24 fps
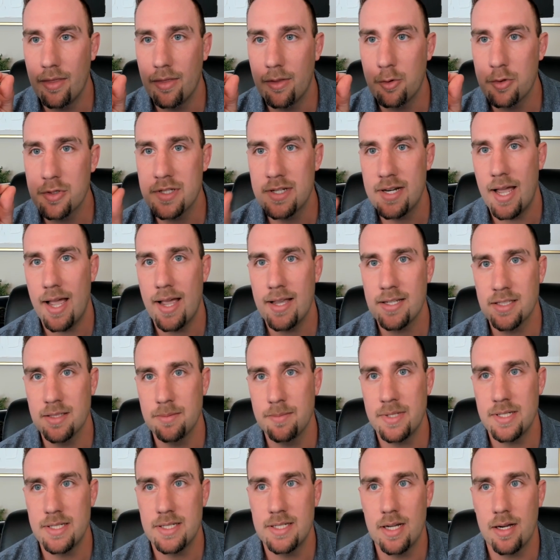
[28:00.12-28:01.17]
there was an
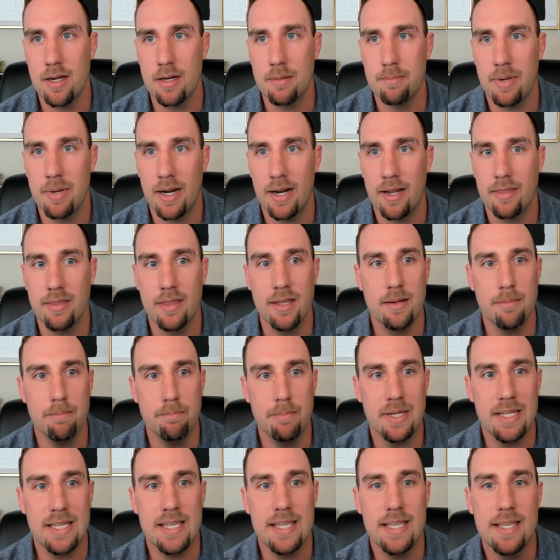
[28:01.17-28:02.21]
estimate done by I think
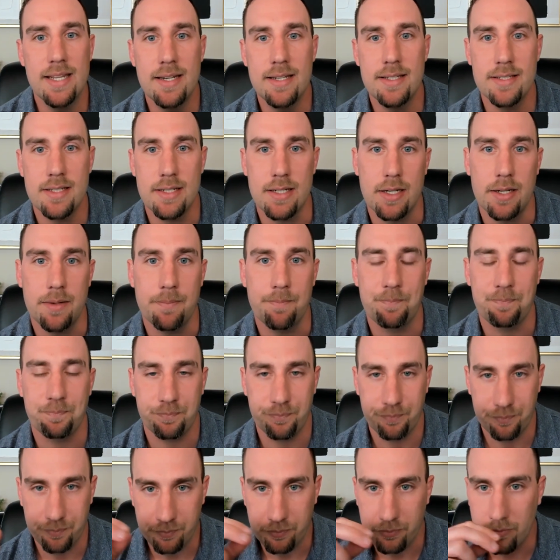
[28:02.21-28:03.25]
McKinsey
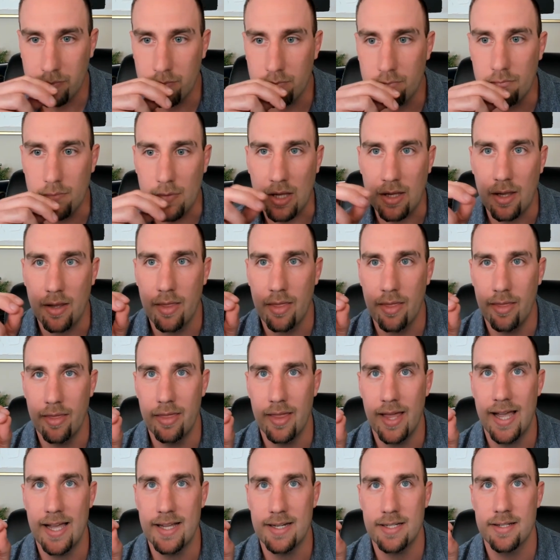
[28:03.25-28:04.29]

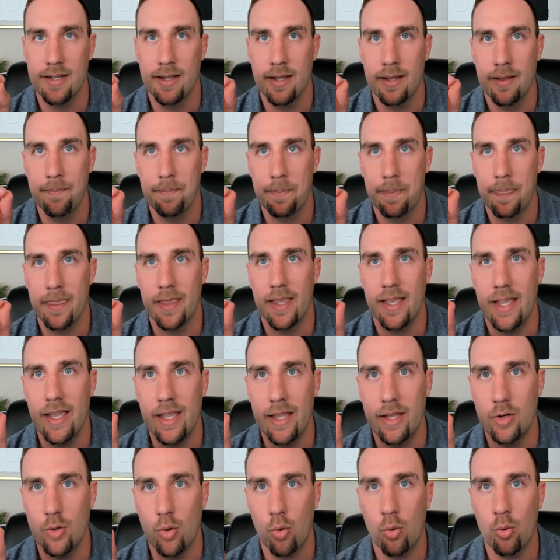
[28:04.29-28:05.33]
that
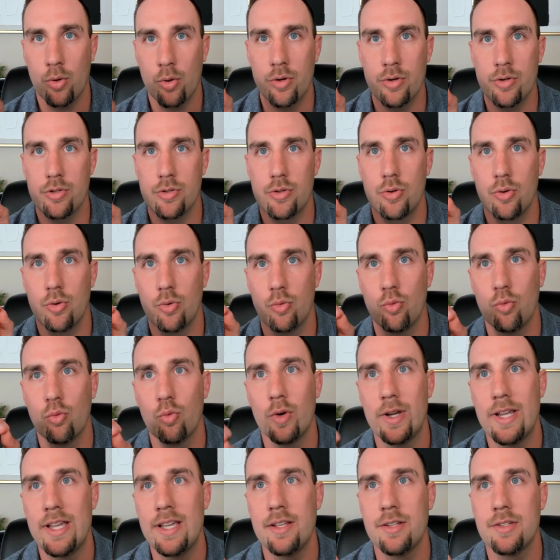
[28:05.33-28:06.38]
in order to
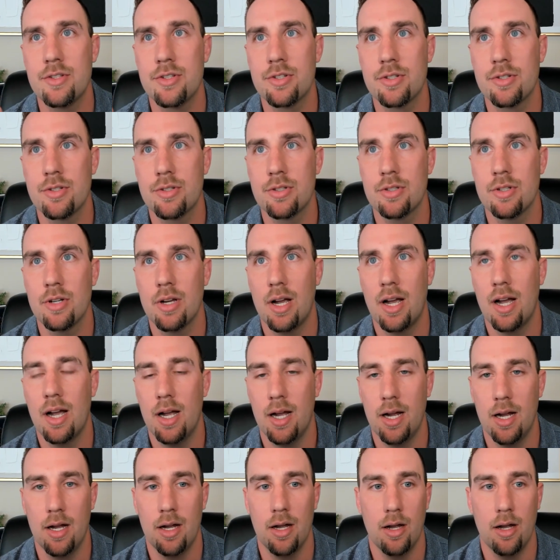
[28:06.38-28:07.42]
reach
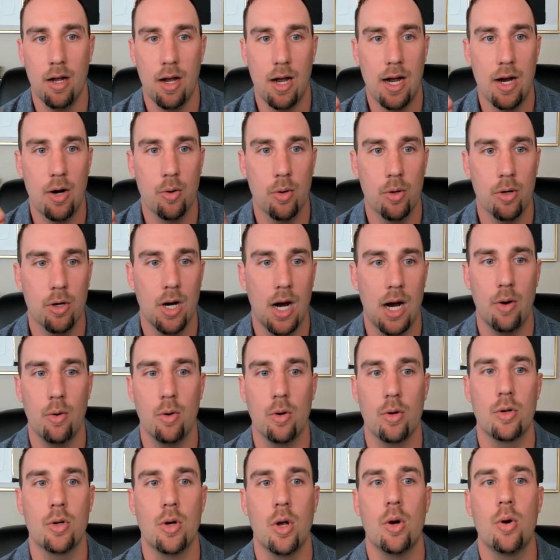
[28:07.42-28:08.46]
uh, our
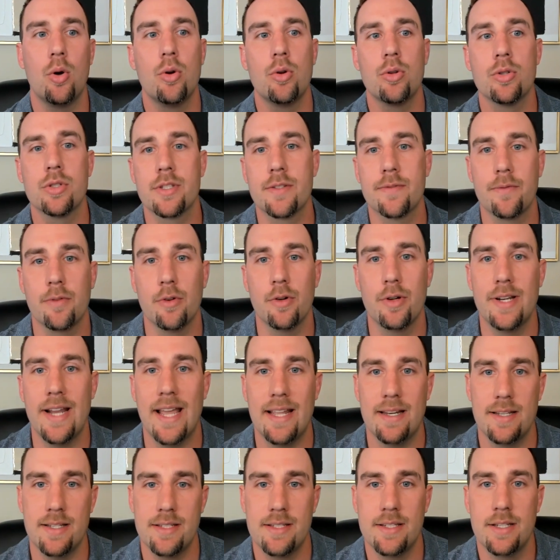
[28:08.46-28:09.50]
our goals for
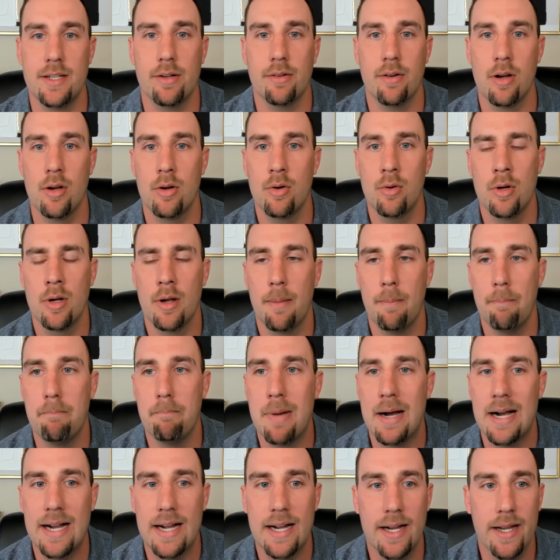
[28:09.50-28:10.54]
net zero
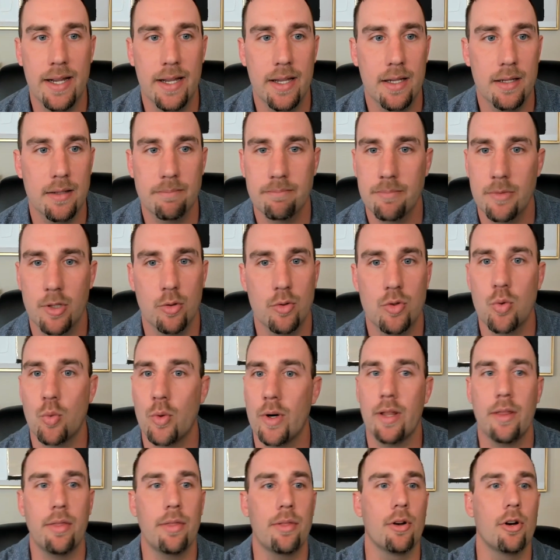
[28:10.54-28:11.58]
by you know,
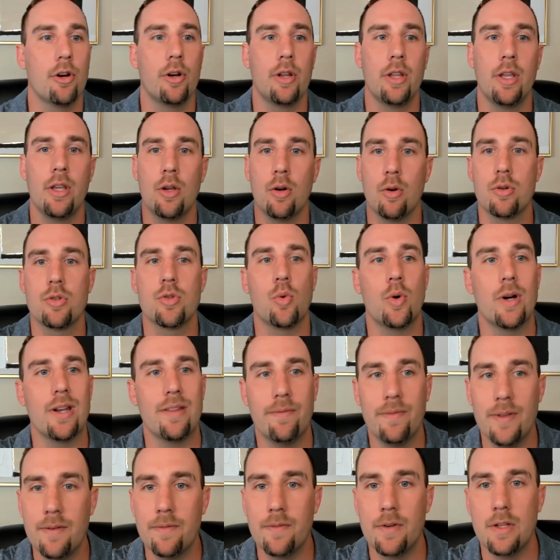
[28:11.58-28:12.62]
2030 or
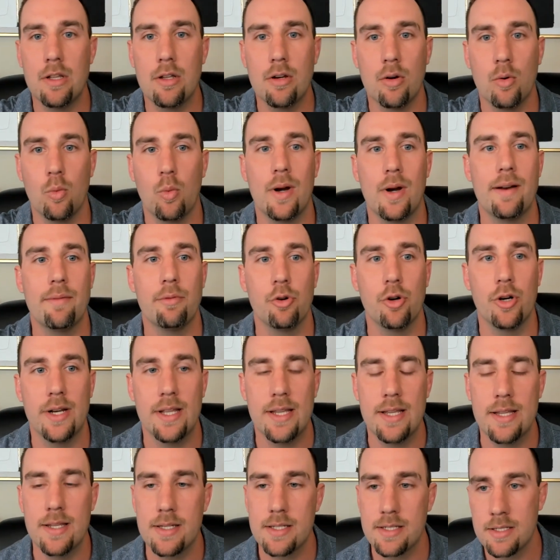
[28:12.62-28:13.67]
2050 or whatever it
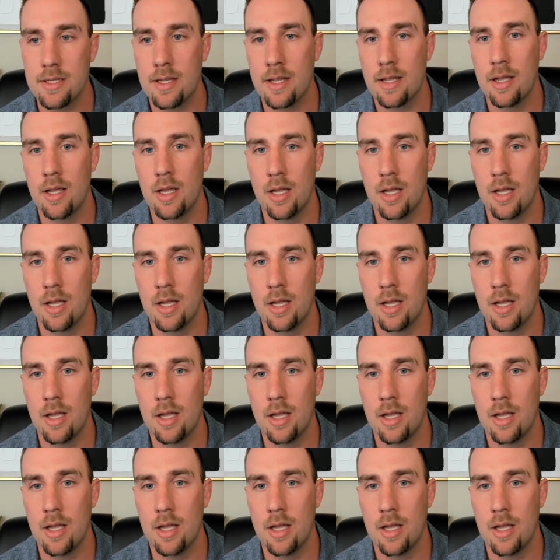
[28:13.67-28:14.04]
is,